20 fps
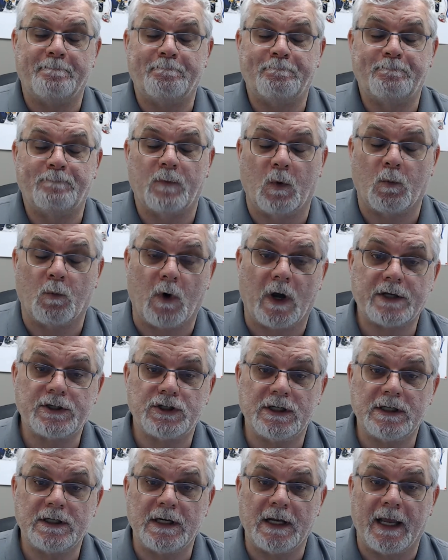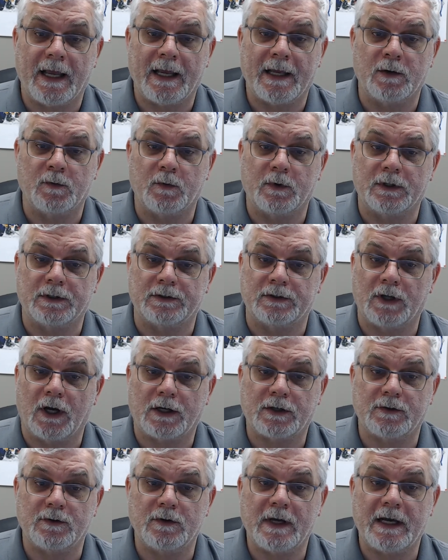watching, and we'll talk
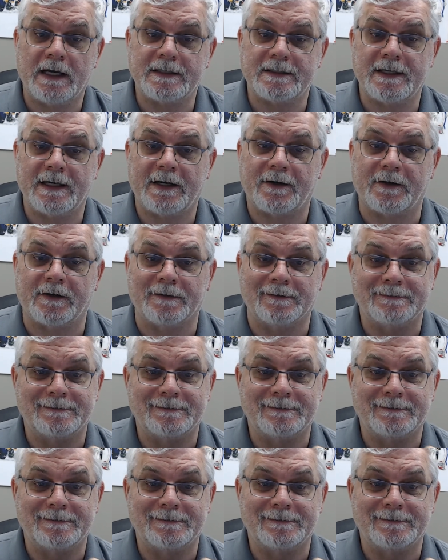to you guys later.